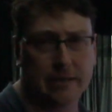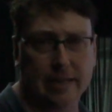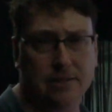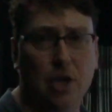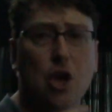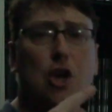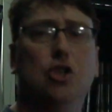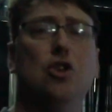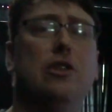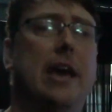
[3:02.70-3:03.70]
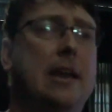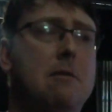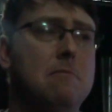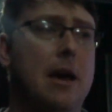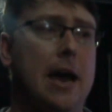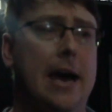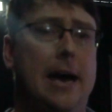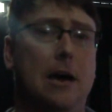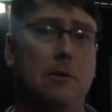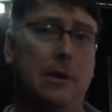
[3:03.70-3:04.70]
desk to then
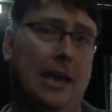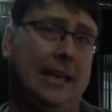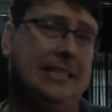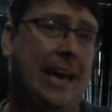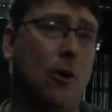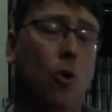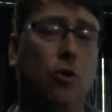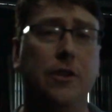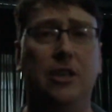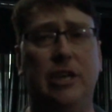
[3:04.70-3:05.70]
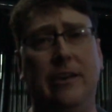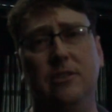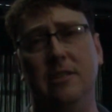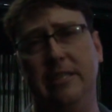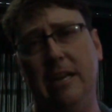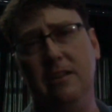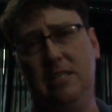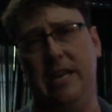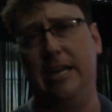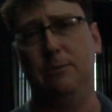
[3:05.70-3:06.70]
take all of the channels instead of the
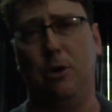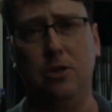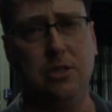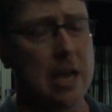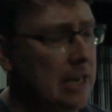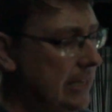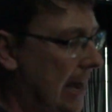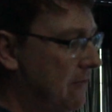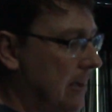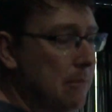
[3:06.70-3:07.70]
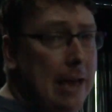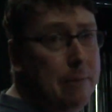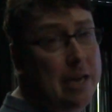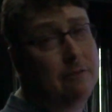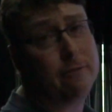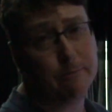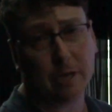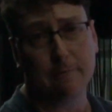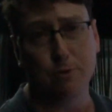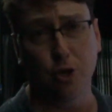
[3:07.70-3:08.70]
stage box to have them coming in from the
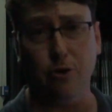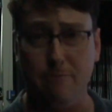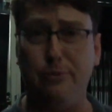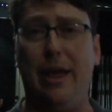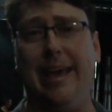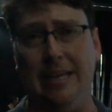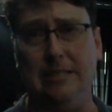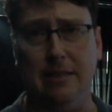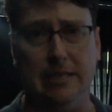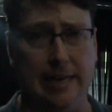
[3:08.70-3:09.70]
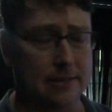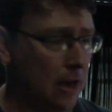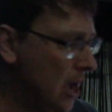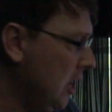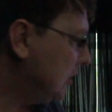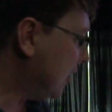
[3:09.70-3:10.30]
computer and playing into the desk. So